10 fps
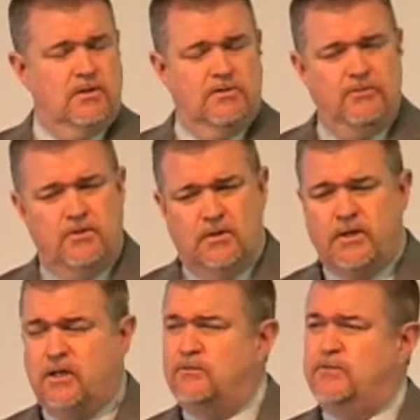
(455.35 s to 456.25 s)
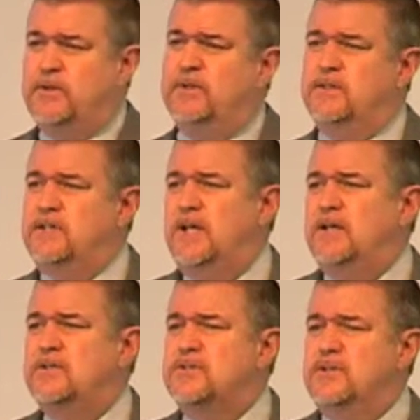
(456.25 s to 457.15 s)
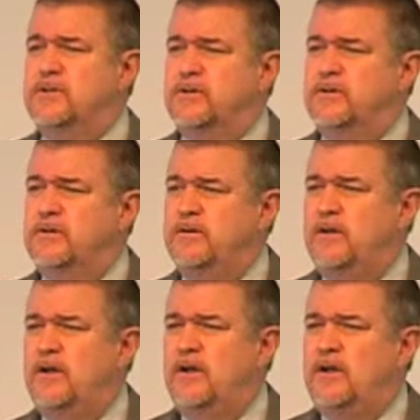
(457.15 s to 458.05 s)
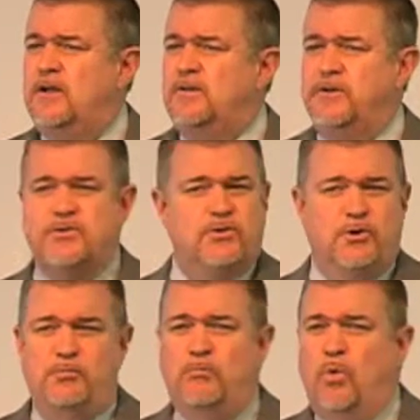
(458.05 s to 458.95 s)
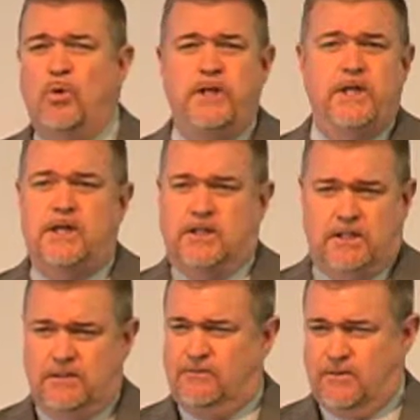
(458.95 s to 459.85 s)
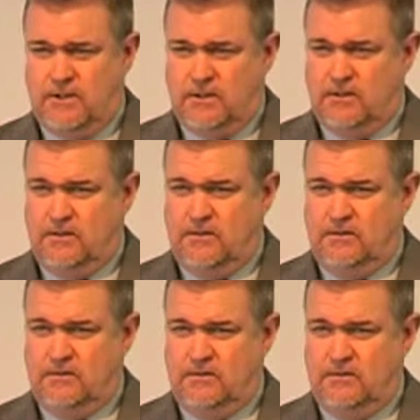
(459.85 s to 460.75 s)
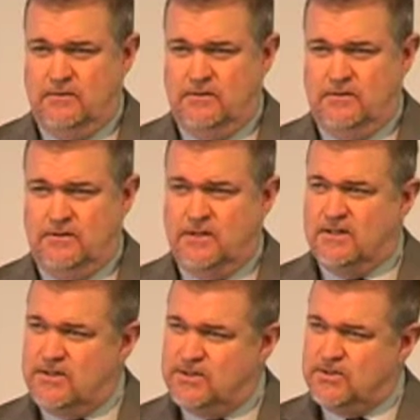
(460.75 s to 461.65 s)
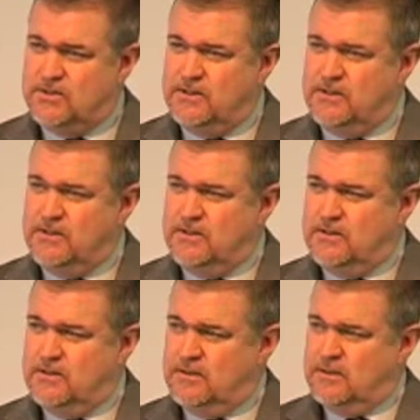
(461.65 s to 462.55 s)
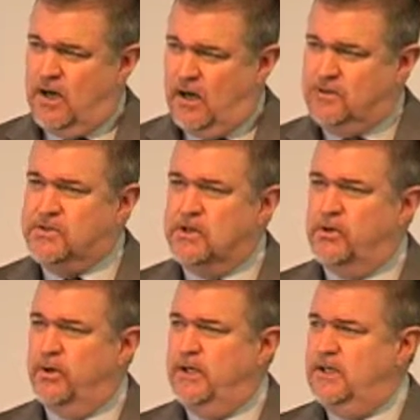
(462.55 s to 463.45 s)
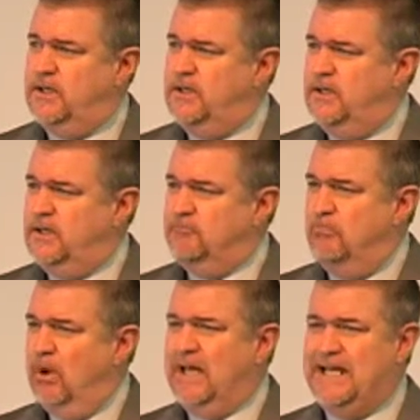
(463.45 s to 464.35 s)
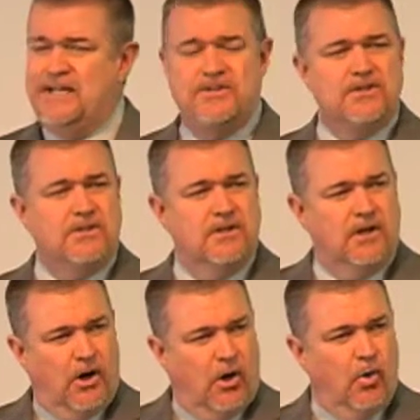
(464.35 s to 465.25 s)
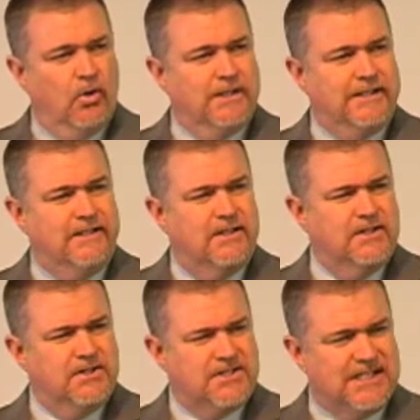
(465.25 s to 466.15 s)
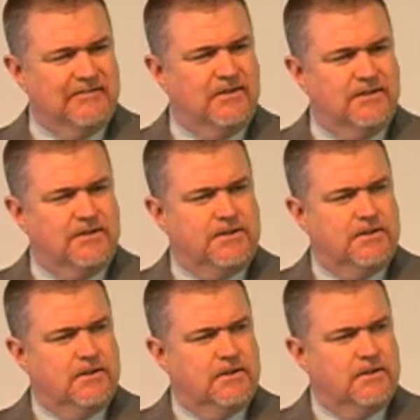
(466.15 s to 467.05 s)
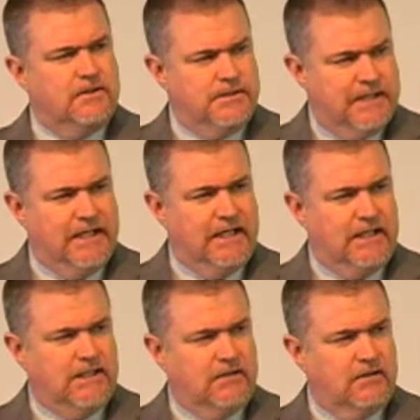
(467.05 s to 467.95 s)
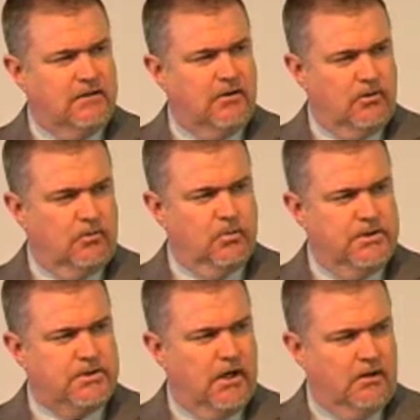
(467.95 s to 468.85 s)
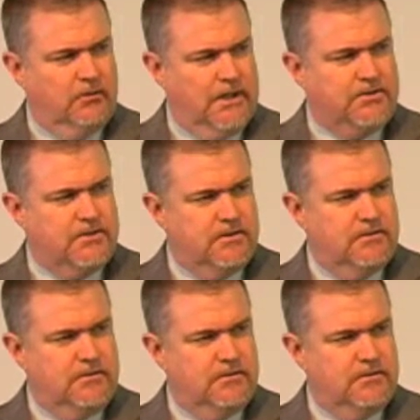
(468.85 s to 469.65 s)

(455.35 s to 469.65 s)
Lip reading: If you look carefully at the text here, there's no morning and evening to this consecrated, blessed, holy seventh day on which God rested.